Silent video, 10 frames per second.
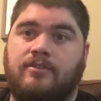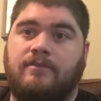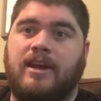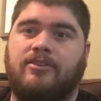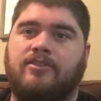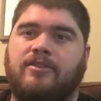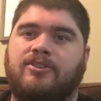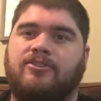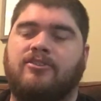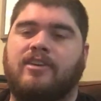the values the
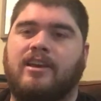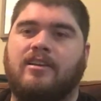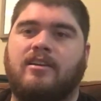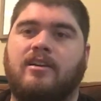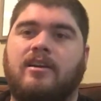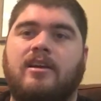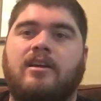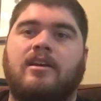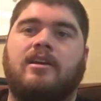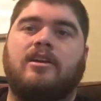function is taking on.
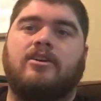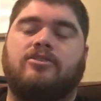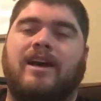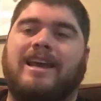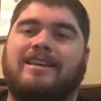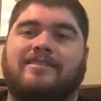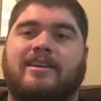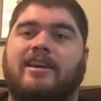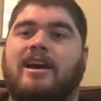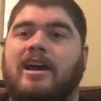So I can
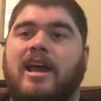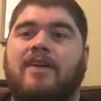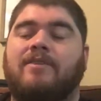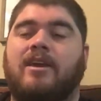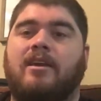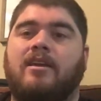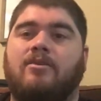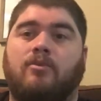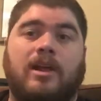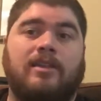say I have a
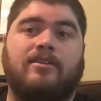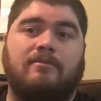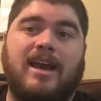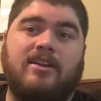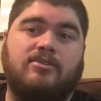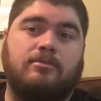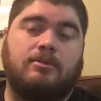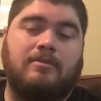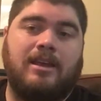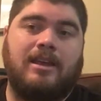relative
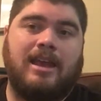maximum